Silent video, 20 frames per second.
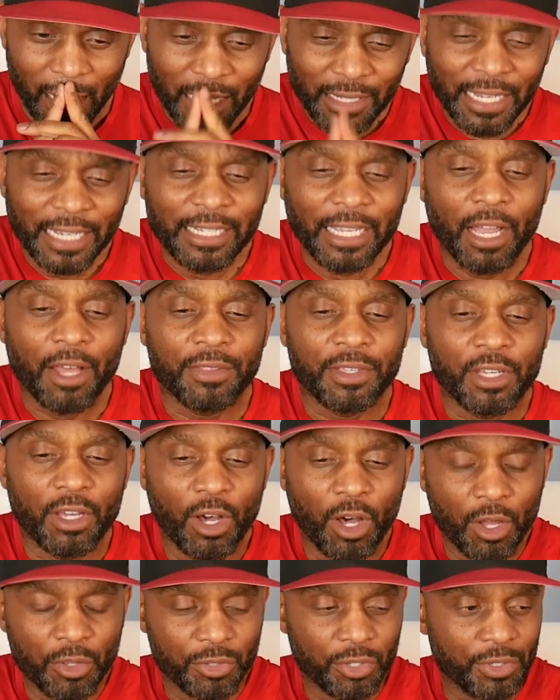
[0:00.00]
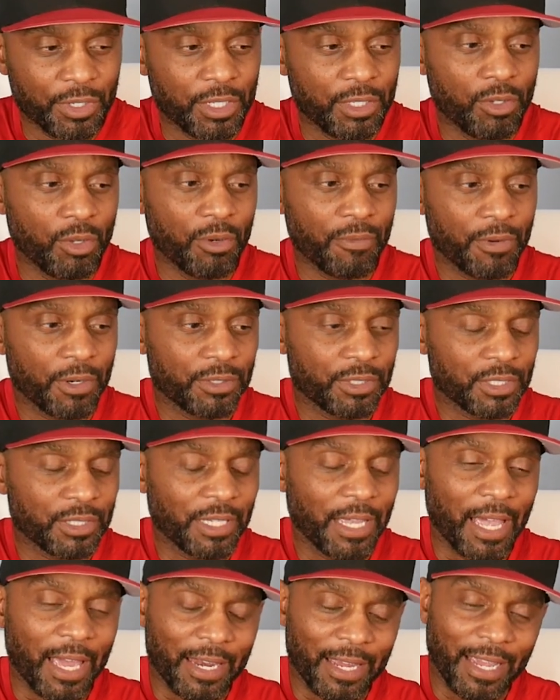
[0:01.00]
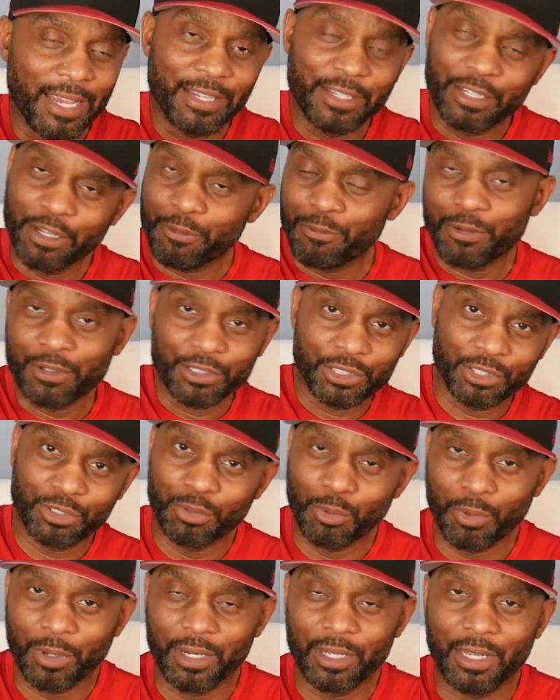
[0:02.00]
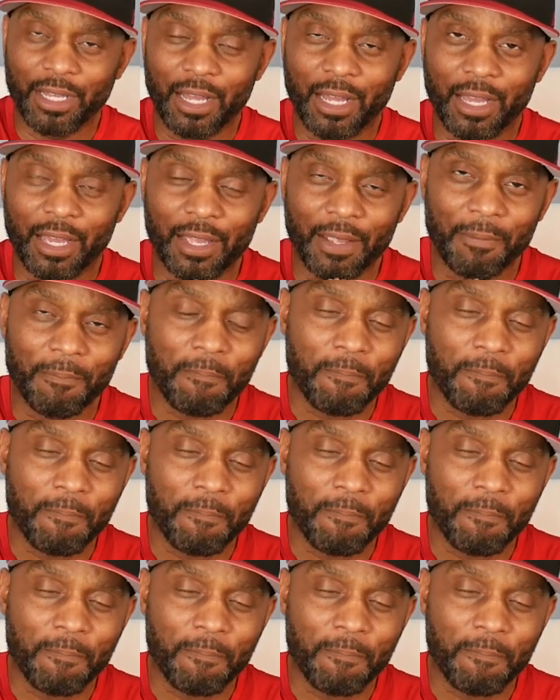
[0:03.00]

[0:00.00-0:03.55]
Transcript: I like how the alternate universes had a different storyline.